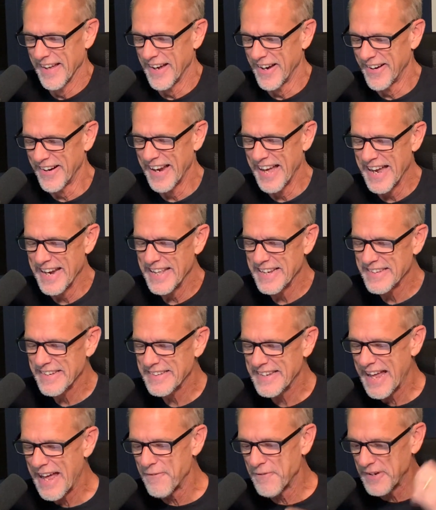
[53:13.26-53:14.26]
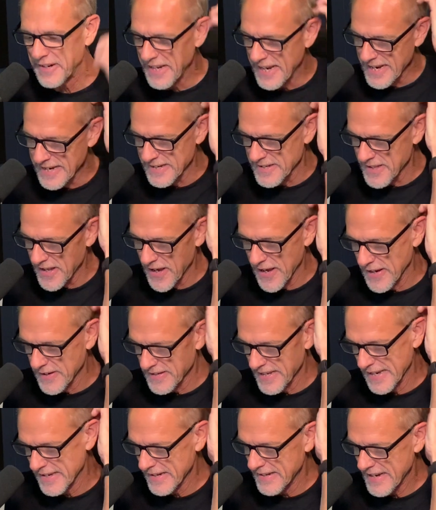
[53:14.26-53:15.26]
right, it's a time for Dean's thoughts.
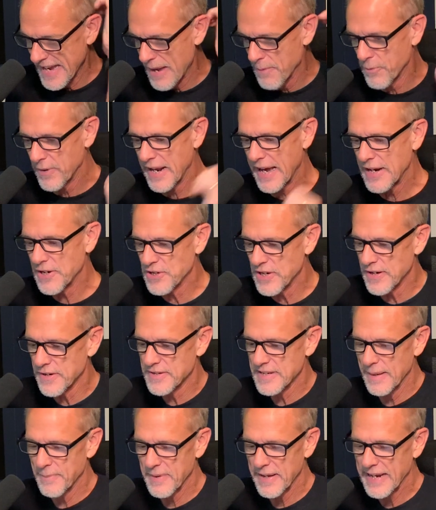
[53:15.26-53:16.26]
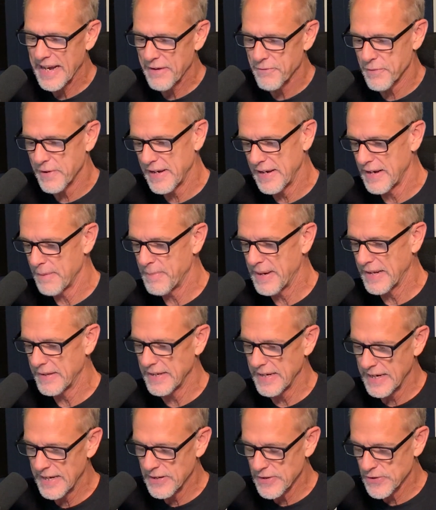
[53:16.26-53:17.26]
That's a time when I share something I've written about
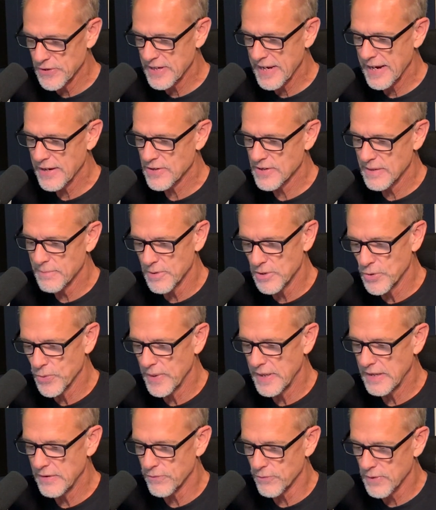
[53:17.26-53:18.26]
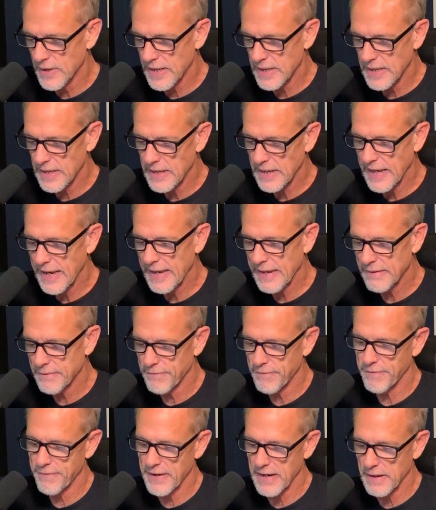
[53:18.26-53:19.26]
the intersection between running and
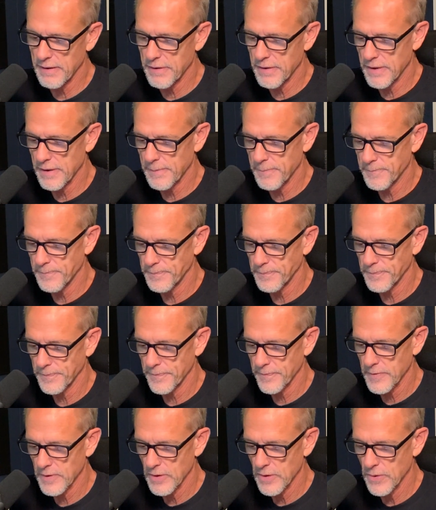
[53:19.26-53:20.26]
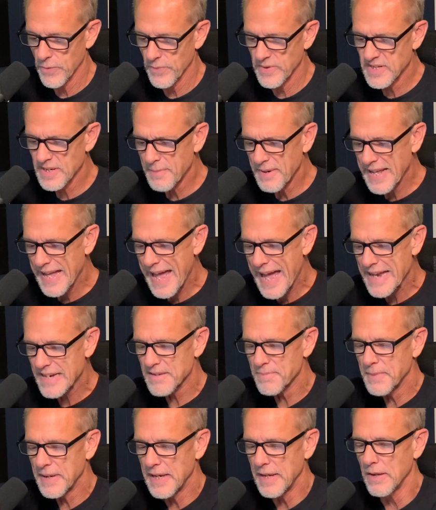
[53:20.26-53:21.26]
faith. When somebody
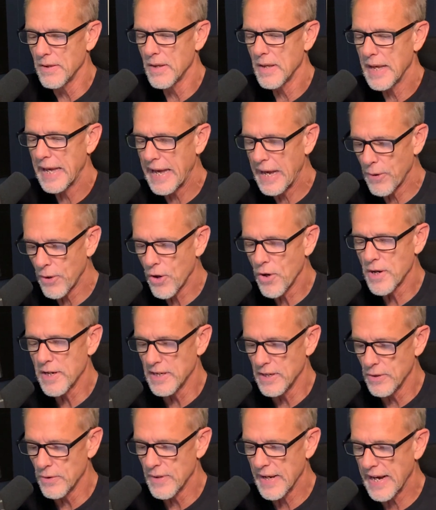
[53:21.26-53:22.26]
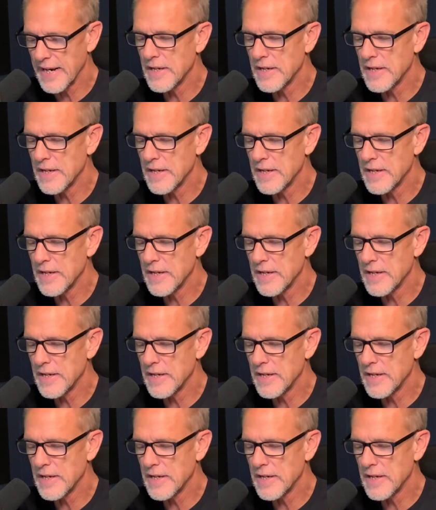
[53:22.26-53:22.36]
asks me, How are you? I